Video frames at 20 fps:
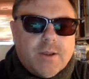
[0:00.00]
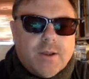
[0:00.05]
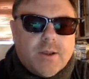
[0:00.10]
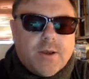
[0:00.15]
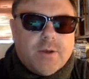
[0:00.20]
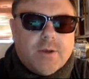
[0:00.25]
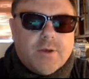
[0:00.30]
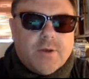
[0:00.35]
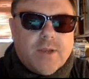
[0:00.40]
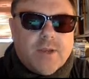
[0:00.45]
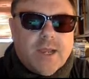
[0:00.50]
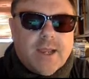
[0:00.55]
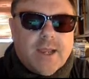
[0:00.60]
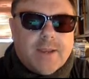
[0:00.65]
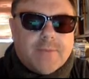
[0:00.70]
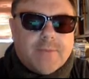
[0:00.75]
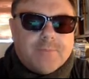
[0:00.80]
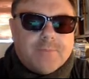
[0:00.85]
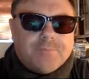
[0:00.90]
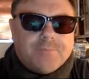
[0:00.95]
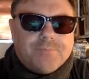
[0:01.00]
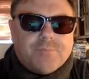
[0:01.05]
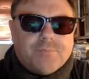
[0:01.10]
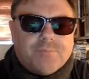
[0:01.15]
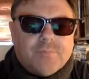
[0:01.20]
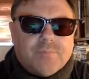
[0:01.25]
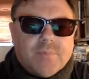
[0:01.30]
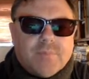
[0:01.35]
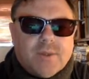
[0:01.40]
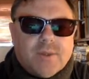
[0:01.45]
Okay,
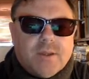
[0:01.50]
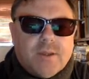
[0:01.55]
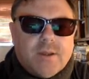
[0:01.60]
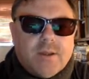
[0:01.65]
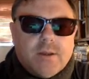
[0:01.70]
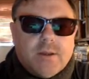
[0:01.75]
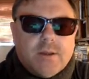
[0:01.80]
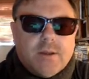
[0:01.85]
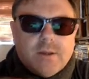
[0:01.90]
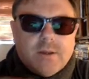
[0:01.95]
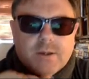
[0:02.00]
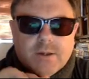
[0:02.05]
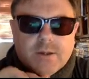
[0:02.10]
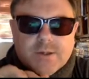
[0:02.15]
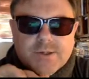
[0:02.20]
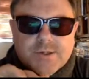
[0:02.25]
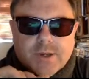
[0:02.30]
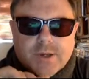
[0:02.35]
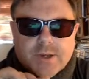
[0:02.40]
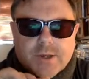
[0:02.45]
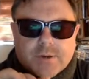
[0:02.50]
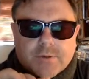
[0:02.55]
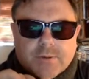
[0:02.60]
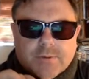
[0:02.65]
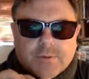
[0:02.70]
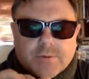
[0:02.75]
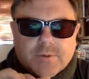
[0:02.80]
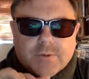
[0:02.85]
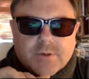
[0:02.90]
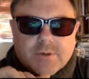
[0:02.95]
so
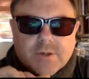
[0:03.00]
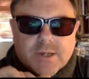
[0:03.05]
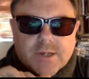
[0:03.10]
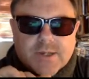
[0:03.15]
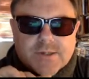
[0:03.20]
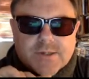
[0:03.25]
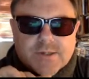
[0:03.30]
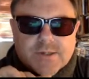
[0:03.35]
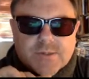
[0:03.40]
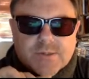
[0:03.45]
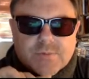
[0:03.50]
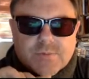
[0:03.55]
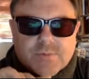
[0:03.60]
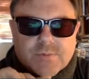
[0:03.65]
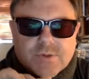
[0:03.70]
that's the